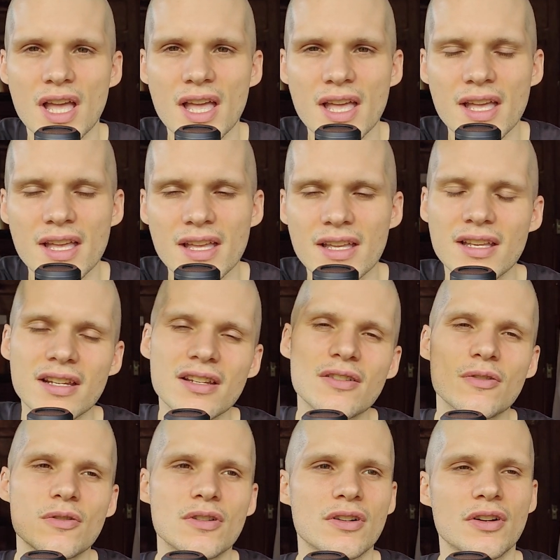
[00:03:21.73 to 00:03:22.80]
head
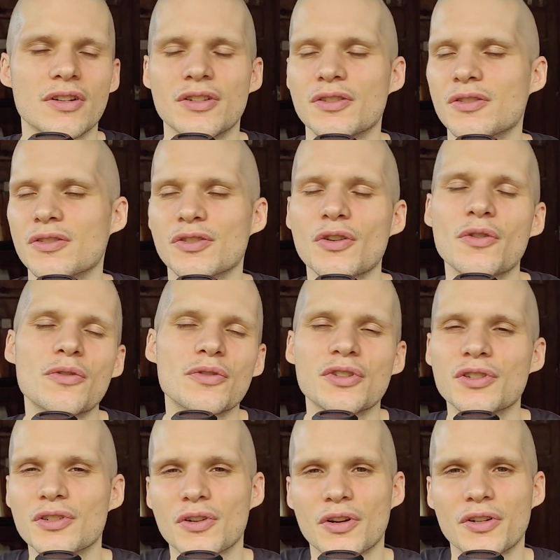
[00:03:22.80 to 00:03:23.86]
or on your
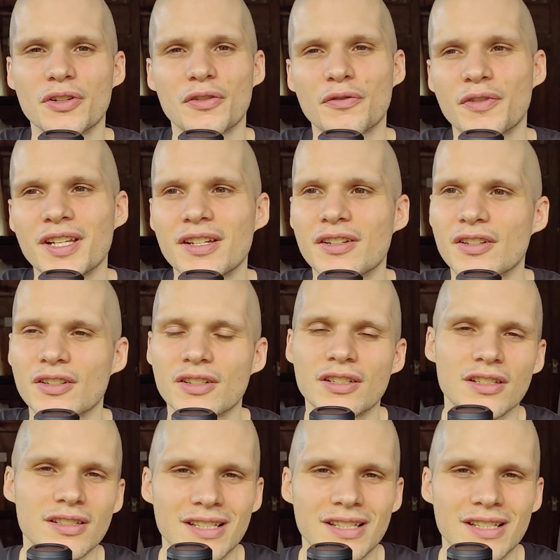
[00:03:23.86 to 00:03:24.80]
shoulder or on your finger,